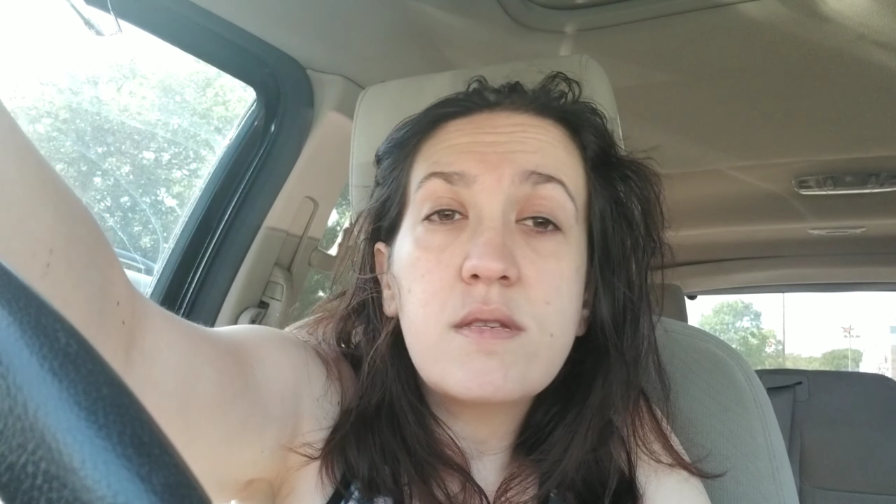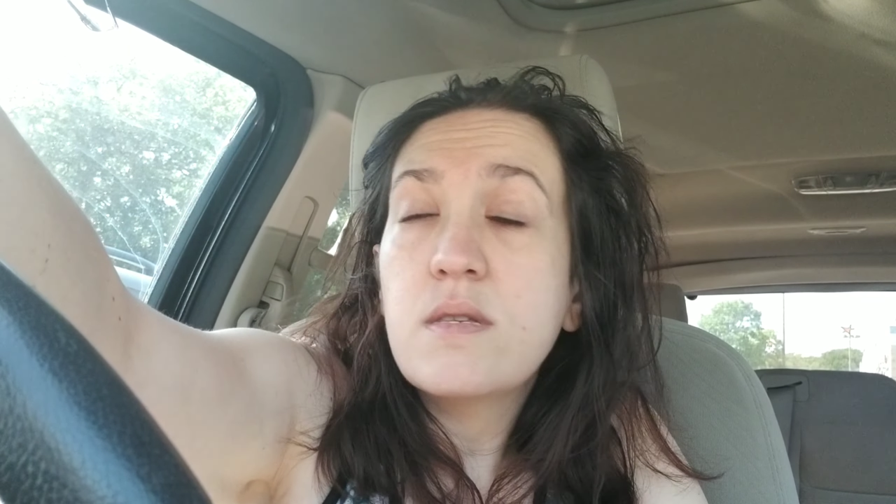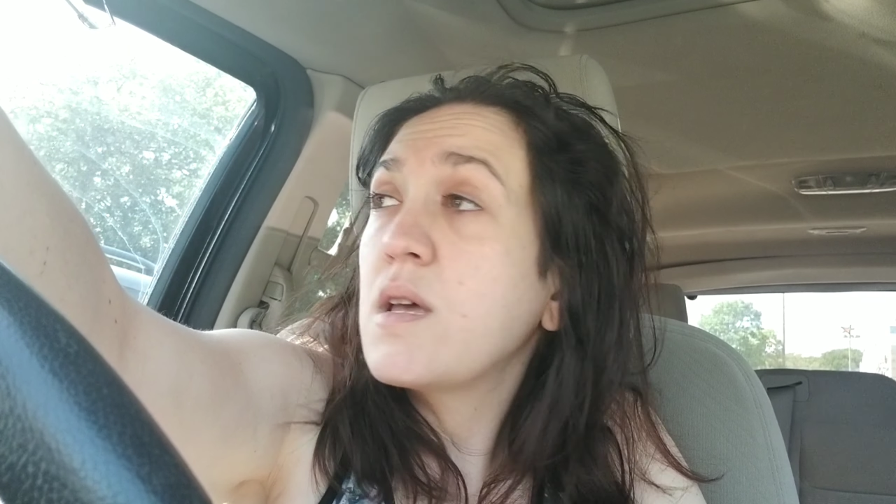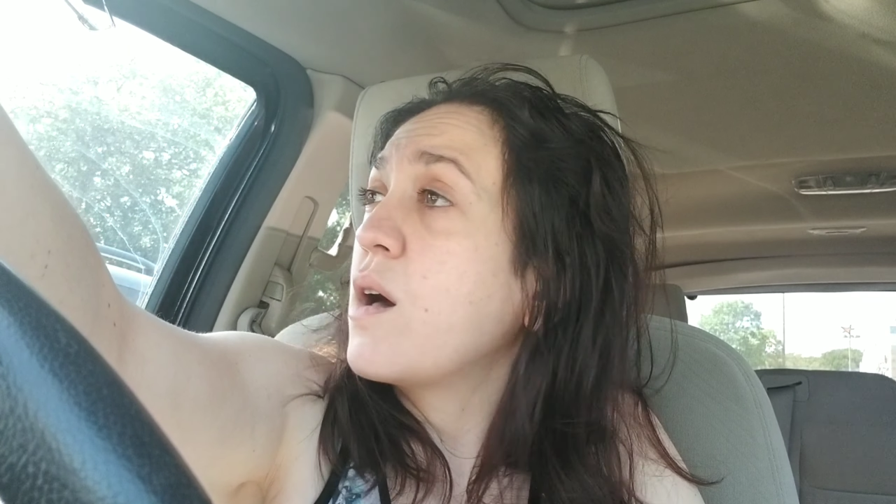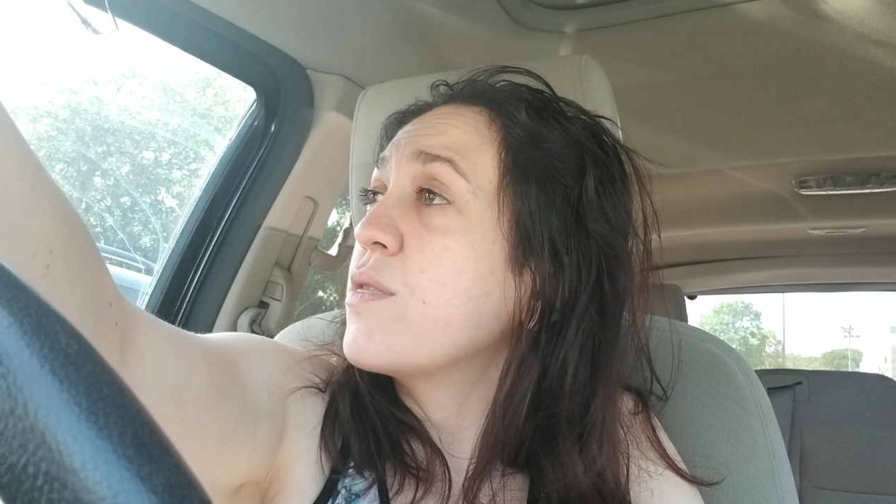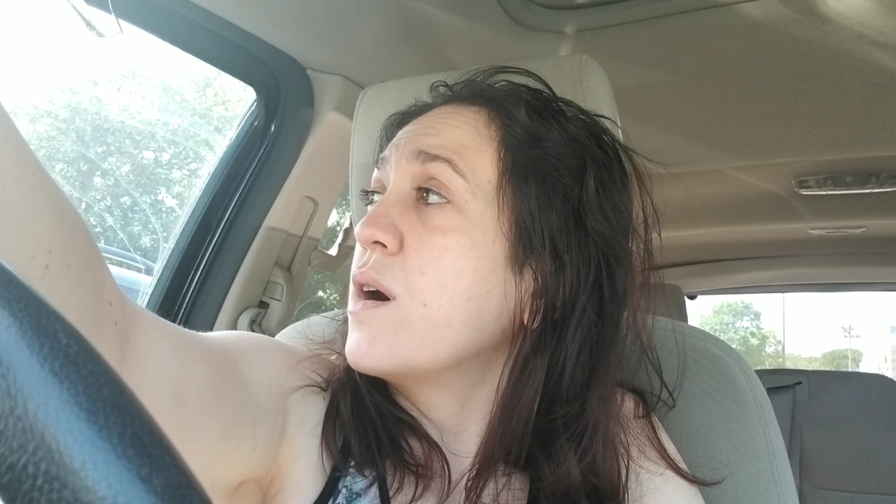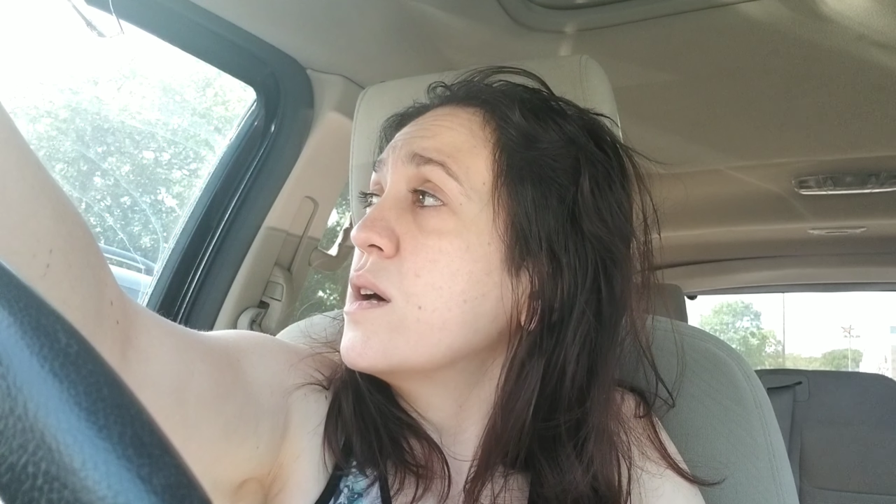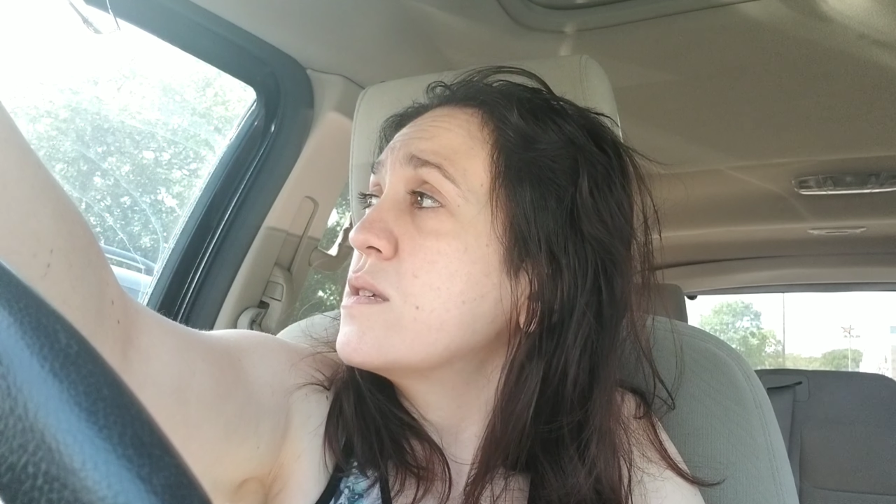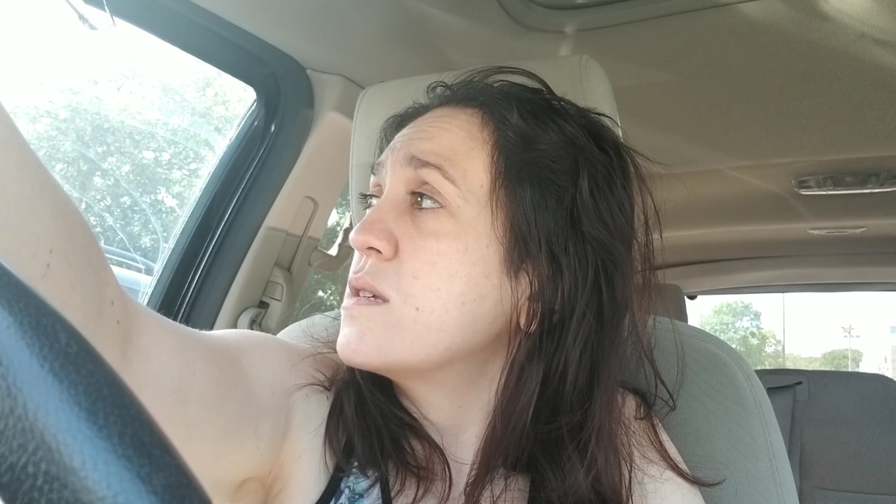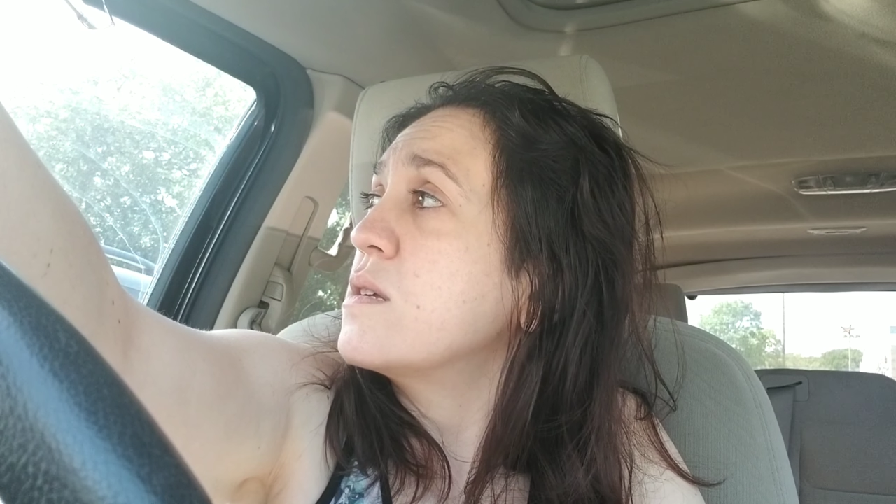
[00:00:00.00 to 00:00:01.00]
South
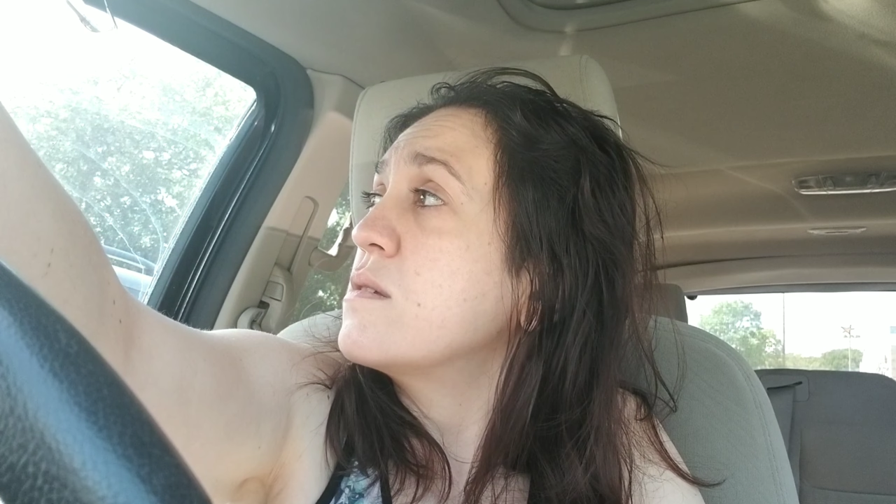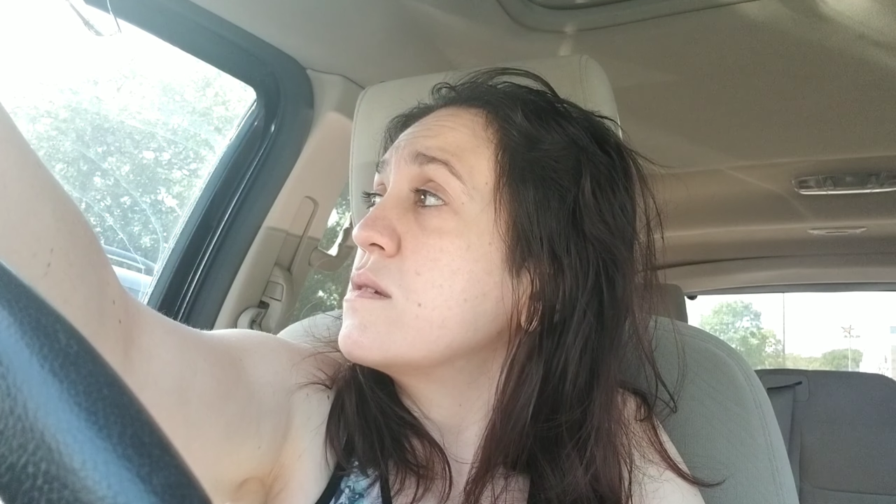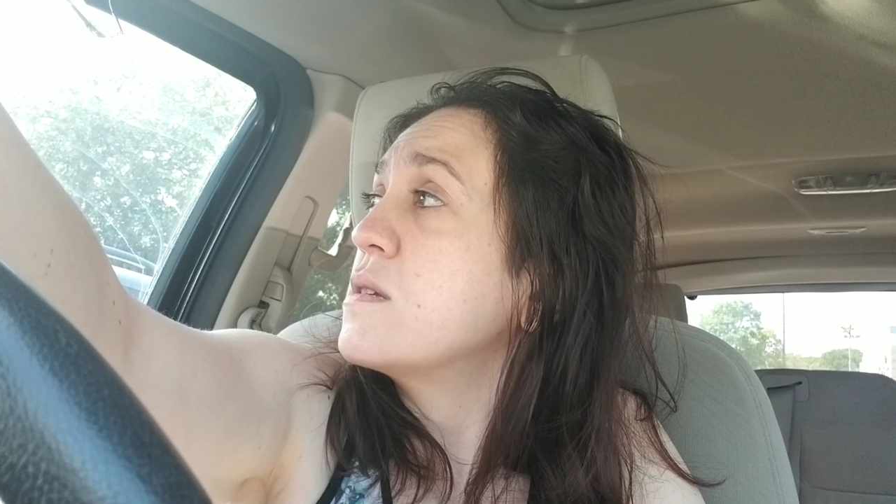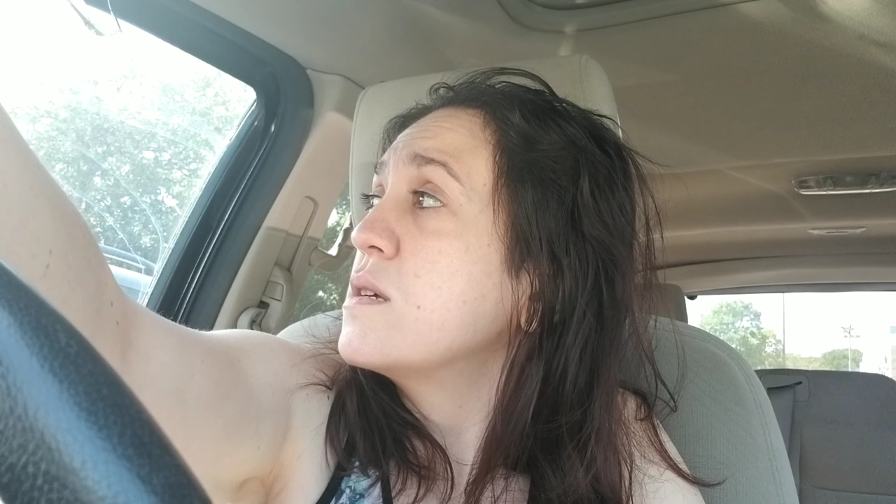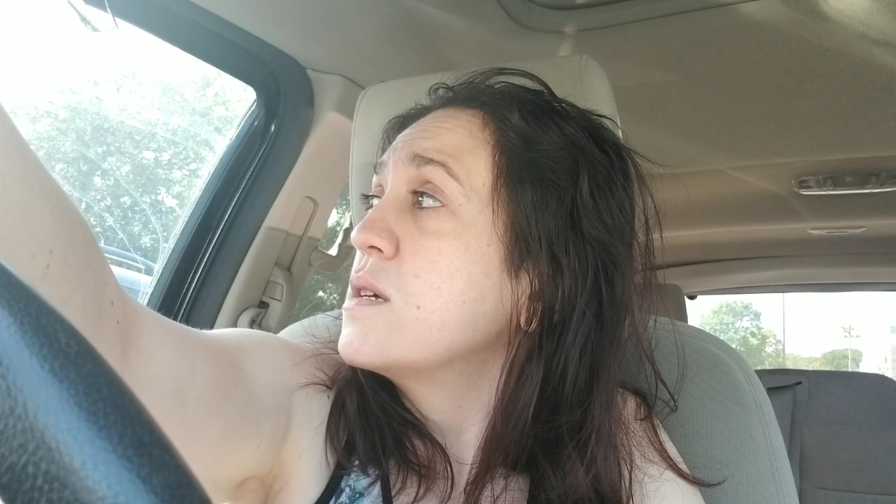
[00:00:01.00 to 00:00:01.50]
Austin,